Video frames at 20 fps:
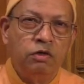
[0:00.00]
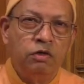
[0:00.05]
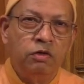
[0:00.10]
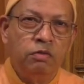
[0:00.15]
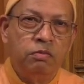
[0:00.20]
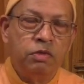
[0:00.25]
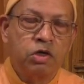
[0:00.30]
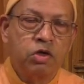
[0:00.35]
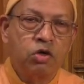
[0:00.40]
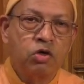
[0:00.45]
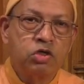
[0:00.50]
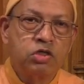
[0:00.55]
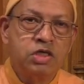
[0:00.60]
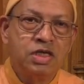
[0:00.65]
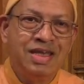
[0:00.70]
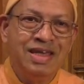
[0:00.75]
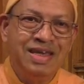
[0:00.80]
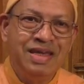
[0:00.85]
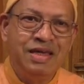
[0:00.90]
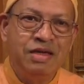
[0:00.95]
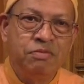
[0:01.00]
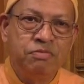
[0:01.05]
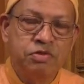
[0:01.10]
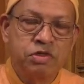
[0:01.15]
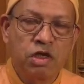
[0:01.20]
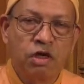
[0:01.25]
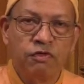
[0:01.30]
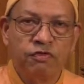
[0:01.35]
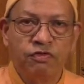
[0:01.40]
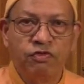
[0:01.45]
because he
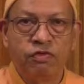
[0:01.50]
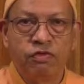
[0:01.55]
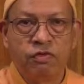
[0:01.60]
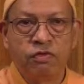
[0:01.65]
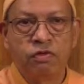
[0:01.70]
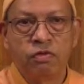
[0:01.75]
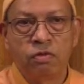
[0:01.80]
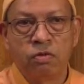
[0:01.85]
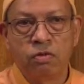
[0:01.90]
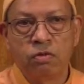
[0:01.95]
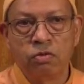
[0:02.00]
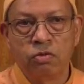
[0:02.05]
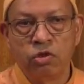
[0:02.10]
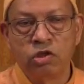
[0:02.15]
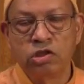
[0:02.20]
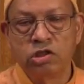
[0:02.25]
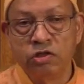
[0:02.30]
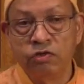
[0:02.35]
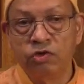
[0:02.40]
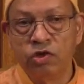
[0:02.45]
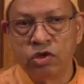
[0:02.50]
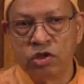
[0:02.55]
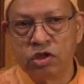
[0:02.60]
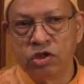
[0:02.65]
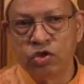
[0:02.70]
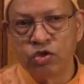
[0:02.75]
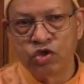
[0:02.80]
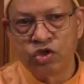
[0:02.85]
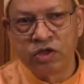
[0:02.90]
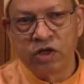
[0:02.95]
himself was devoted
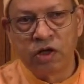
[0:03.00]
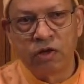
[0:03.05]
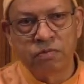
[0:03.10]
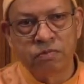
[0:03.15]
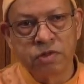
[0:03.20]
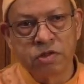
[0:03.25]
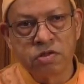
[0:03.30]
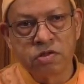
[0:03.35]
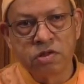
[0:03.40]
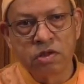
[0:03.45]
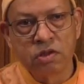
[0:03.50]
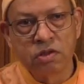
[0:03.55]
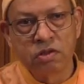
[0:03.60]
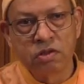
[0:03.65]
to Sri Ramakrishna.